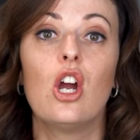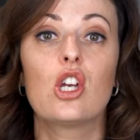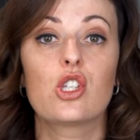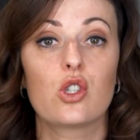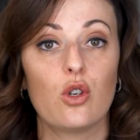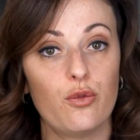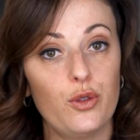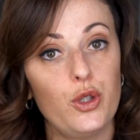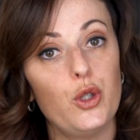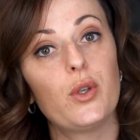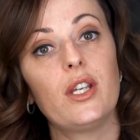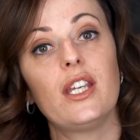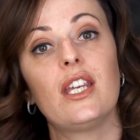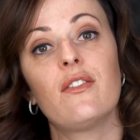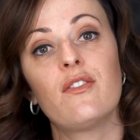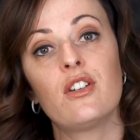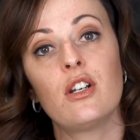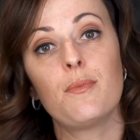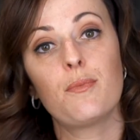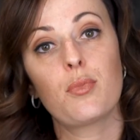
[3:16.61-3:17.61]
So if you can
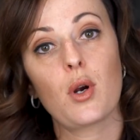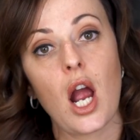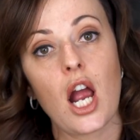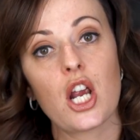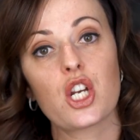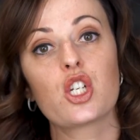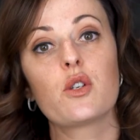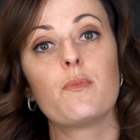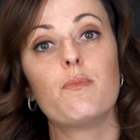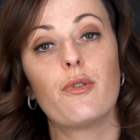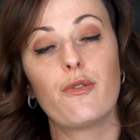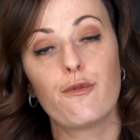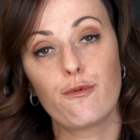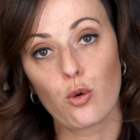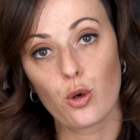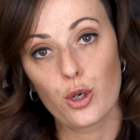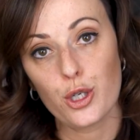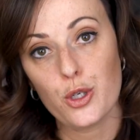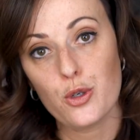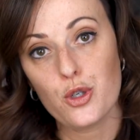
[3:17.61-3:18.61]
give it a brush
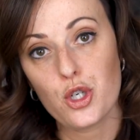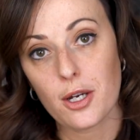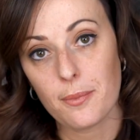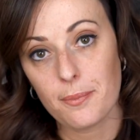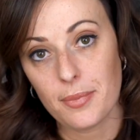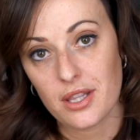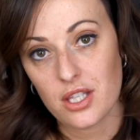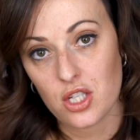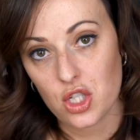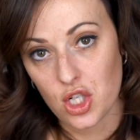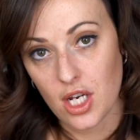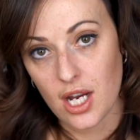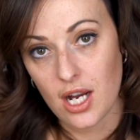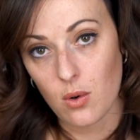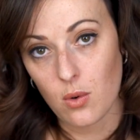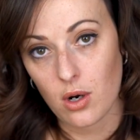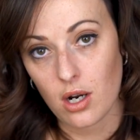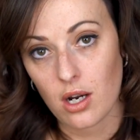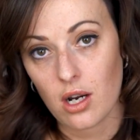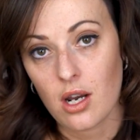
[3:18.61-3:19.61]
before you jump in the
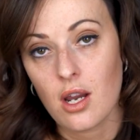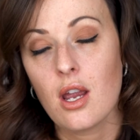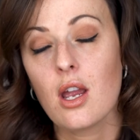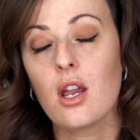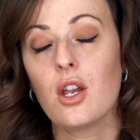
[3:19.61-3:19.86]
shower,